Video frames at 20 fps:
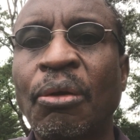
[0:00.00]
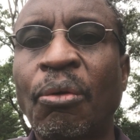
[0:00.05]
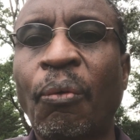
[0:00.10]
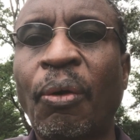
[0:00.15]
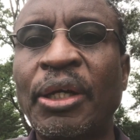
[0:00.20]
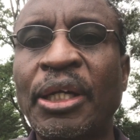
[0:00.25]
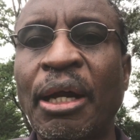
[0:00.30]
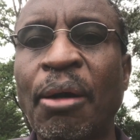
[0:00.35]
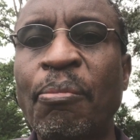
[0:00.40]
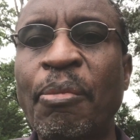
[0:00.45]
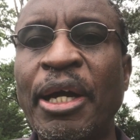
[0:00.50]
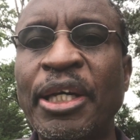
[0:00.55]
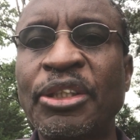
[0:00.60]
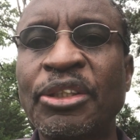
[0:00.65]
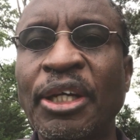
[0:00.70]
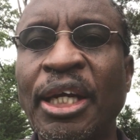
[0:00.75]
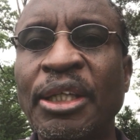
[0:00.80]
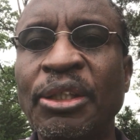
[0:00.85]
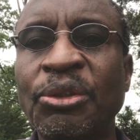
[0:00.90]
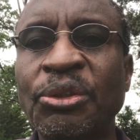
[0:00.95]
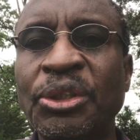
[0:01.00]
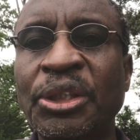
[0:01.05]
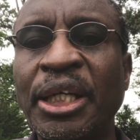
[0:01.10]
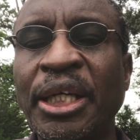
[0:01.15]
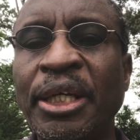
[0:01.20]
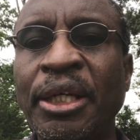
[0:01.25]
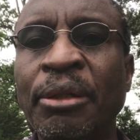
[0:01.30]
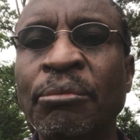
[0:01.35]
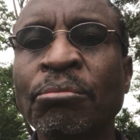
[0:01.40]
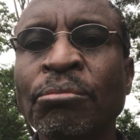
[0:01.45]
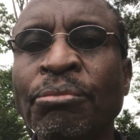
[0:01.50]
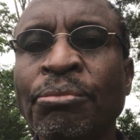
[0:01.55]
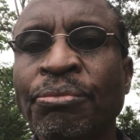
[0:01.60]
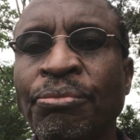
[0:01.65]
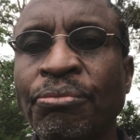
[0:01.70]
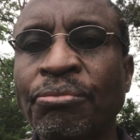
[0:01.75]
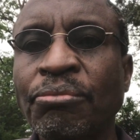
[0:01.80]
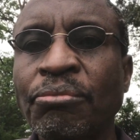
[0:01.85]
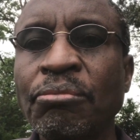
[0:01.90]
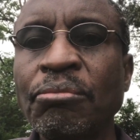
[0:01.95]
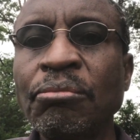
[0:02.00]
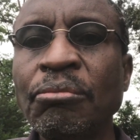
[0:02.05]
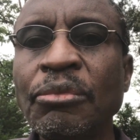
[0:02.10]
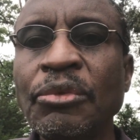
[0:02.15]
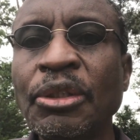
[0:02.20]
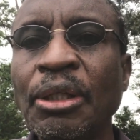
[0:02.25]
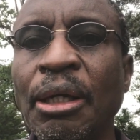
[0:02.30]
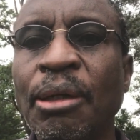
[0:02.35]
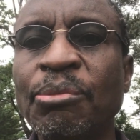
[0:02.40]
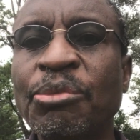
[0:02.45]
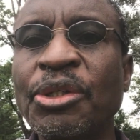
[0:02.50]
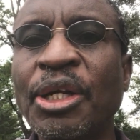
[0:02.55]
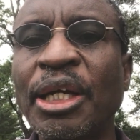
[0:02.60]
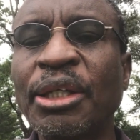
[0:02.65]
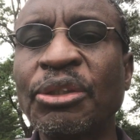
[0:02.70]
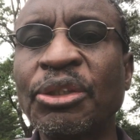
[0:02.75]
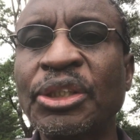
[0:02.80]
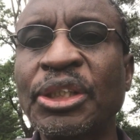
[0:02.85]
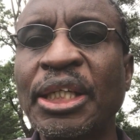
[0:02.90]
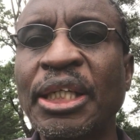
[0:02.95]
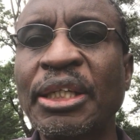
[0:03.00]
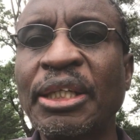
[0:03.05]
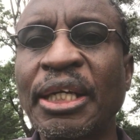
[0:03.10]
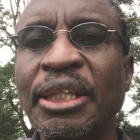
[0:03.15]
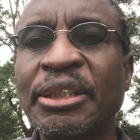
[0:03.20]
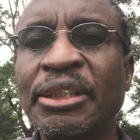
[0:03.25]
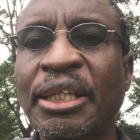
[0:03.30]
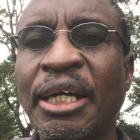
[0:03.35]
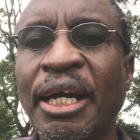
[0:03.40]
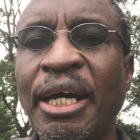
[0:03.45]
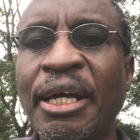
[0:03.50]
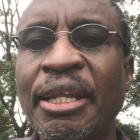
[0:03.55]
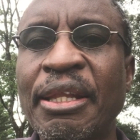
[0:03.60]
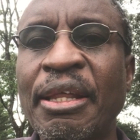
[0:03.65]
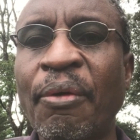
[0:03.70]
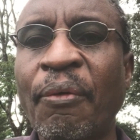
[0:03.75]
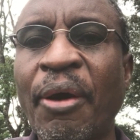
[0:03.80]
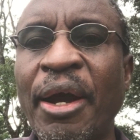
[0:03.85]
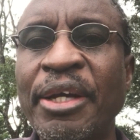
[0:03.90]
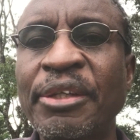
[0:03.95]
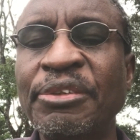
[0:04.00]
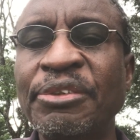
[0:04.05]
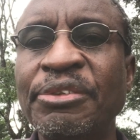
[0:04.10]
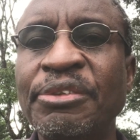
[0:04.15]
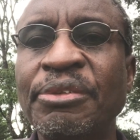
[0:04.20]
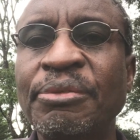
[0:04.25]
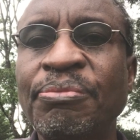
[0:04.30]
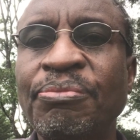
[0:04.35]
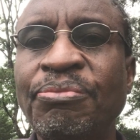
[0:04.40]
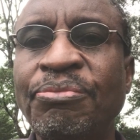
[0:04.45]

What am I trying to say? I'm trying to say that the wife